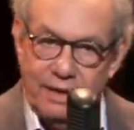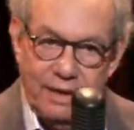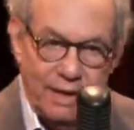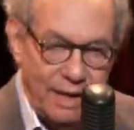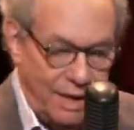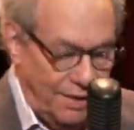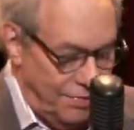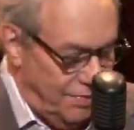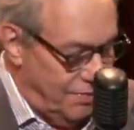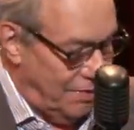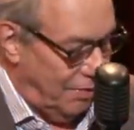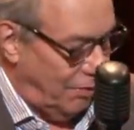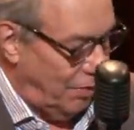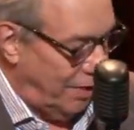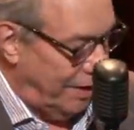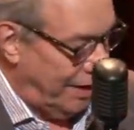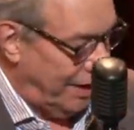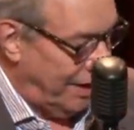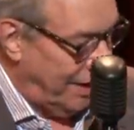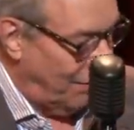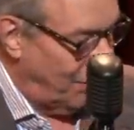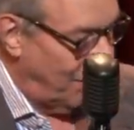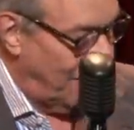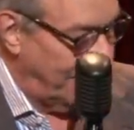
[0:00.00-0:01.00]
and I don't want
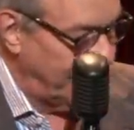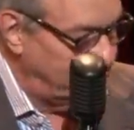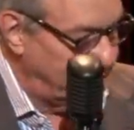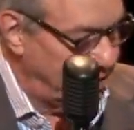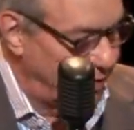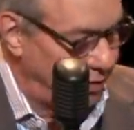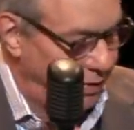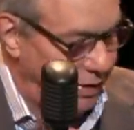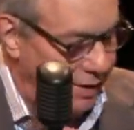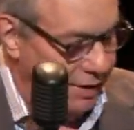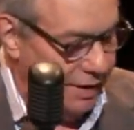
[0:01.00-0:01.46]
to get right to